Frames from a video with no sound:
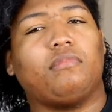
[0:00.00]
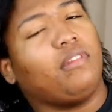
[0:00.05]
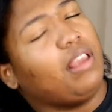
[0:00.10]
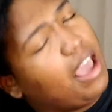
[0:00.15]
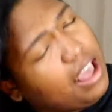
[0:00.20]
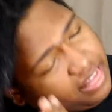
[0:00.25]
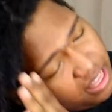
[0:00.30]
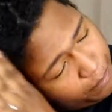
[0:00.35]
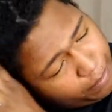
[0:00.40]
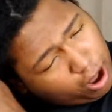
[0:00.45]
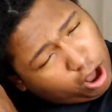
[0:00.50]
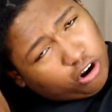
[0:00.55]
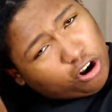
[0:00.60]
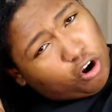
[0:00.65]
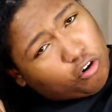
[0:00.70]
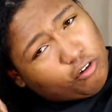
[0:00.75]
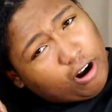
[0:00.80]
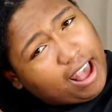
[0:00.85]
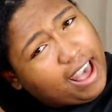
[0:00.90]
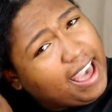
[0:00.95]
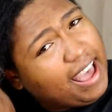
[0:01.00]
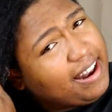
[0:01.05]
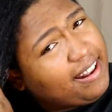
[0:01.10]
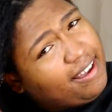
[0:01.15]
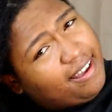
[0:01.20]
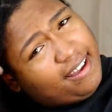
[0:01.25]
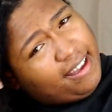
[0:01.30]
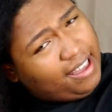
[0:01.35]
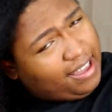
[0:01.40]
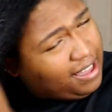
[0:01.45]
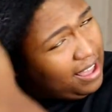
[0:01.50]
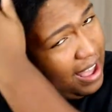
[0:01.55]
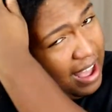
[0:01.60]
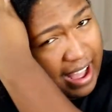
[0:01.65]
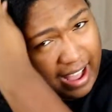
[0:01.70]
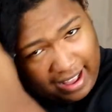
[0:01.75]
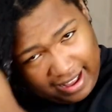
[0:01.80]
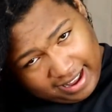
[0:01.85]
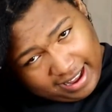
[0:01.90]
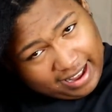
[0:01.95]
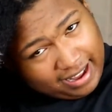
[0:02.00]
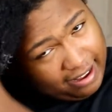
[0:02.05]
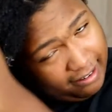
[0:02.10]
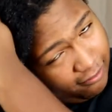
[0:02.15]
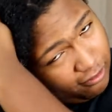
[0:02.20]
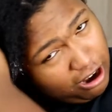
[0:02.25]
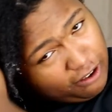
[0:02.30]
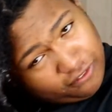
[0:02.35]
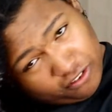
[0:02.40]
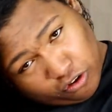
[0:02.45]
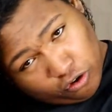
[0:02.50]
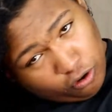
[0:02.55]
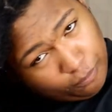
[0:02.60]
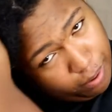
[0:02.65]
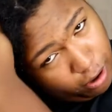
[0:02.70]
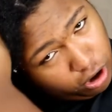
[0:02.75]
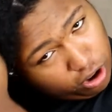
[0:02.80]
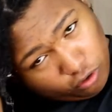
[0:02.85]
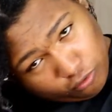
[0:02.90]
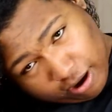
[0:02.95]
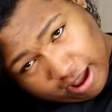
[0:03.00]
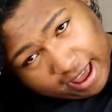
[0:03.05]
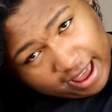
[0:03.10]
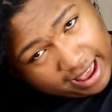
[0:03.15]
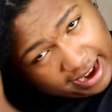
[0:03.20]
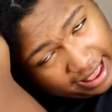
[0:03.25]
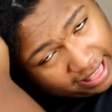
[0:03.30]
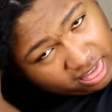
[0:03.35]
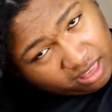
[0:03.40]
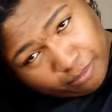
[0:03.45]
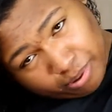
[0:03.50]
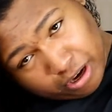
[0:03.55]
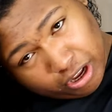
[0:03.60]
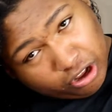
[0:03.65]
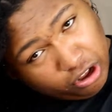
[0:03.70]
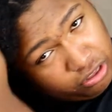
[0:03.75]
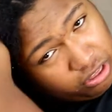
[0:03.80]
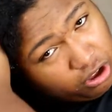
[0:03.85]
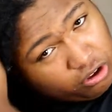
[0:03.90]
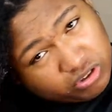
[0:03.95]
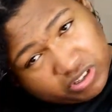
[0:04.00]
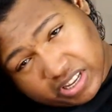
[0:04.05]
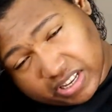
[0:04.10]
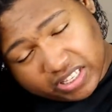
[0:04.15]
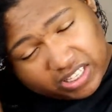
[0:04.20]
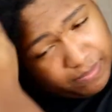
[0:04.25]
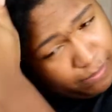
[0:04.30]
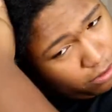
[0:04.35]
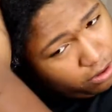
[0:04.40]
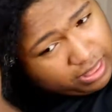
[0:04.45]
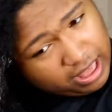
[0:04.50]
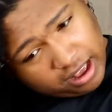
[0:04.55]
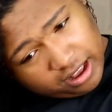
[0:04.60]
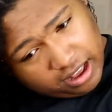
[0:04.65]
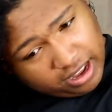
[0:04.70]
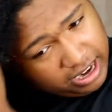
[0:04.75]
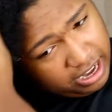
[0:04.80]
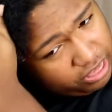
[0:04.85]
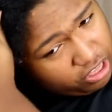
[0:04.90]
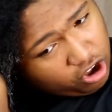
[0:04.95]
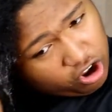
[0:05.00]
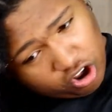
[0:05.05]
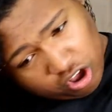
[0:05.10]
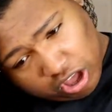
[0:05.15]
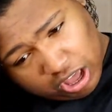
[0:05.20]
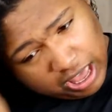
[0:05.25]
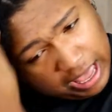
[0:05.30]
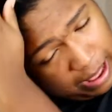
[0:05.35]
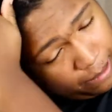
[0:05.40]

And the Polo Red, Ralph Lauren Polo Red and the blue, those didn't smell that good either.